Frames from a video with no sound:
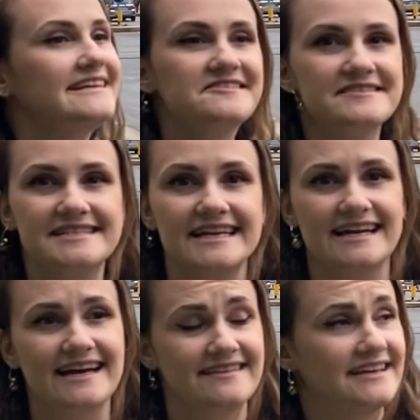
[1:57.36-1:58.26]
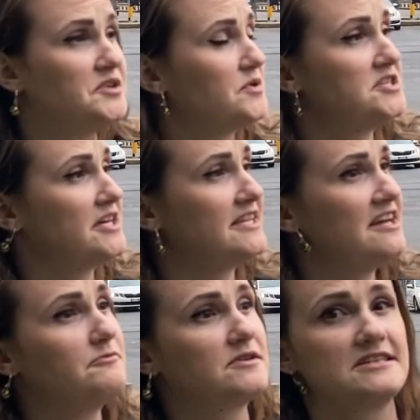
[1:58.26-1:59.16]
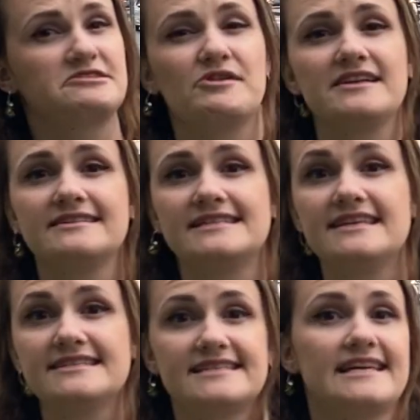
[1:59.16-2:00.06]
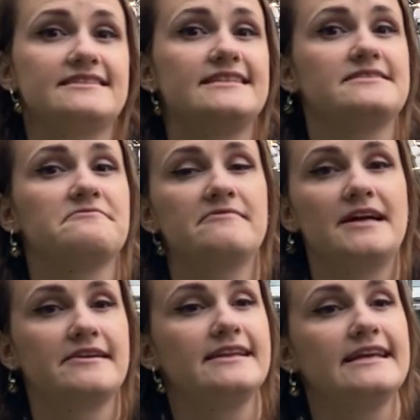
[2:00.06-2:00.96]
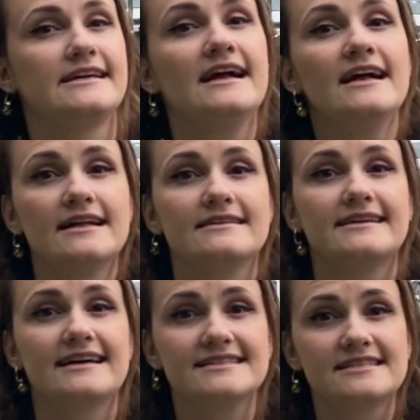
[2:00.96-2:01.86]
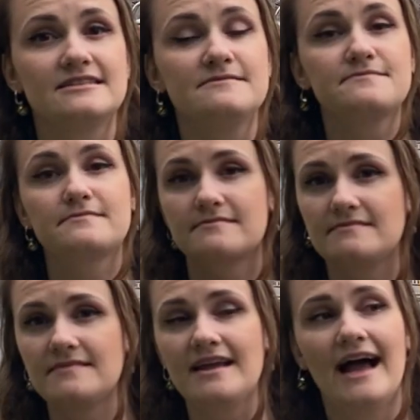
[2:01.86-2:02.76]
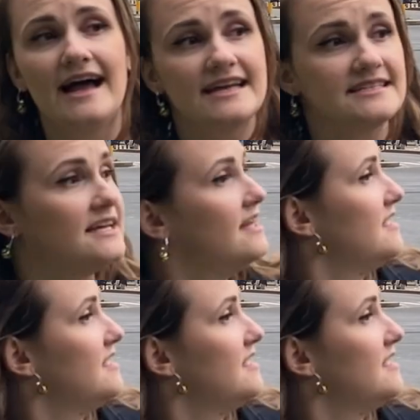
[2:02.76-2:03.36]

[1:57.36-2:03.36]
interesting, and I think you can check it out because it's right in the city center. It's very near the castle, and